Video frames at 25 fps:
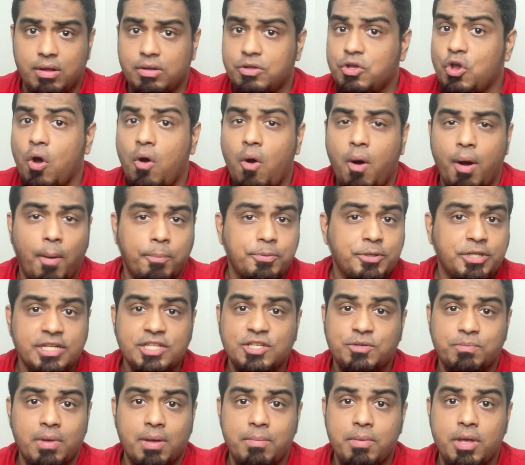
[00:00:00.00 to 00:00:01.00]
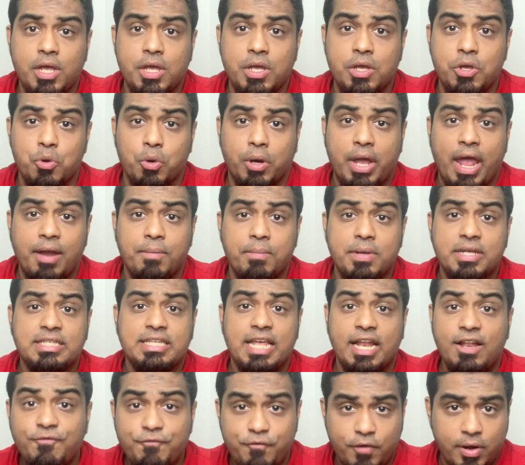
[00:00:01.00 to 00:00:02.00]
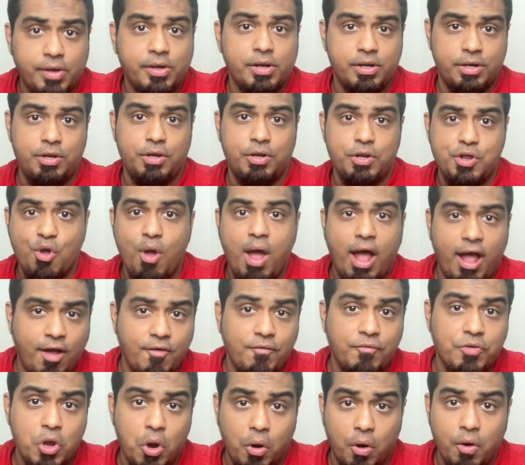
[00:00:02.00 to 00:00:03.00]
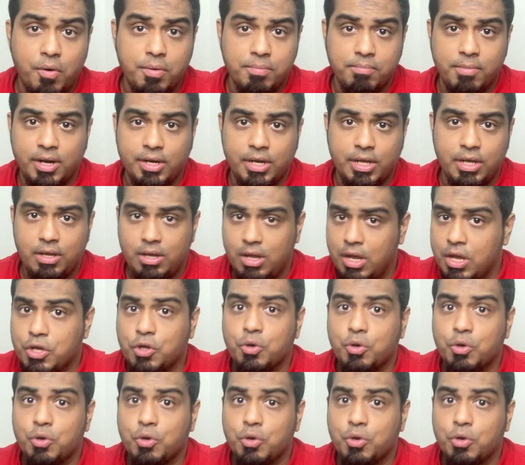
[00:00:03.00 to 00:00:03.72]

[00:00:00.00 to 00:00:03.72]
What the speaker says: Your options maybe you can be self-funded, you have your own money,